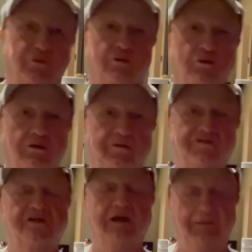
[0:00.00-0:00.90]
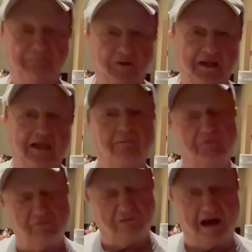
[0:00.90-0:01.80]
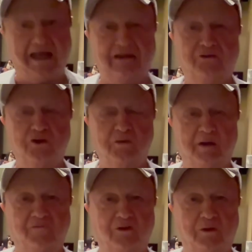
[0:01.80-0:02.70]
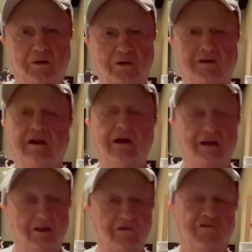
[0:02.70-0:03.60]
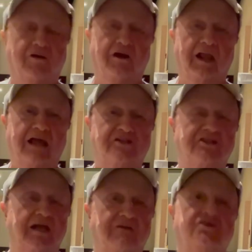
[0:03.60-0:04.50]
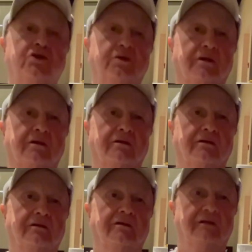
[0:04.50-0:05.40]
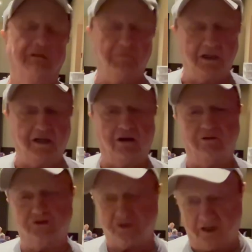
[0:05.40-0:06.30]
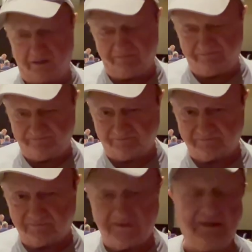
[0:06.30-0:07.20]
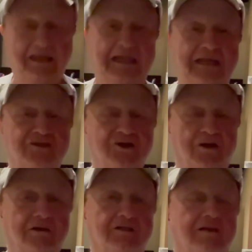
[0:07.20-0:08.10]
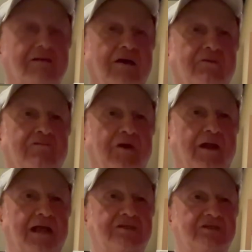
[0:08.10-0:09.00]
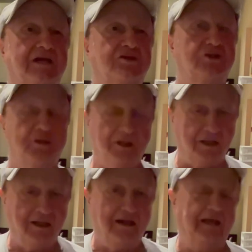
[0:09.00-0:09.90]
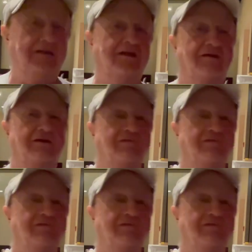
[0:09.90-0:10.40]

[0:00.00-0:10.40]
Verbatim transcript: with Wolves, him riding through the buffalo herd the very last day of shooting because um, he gets hurt on the very last day of shooting. It doesn't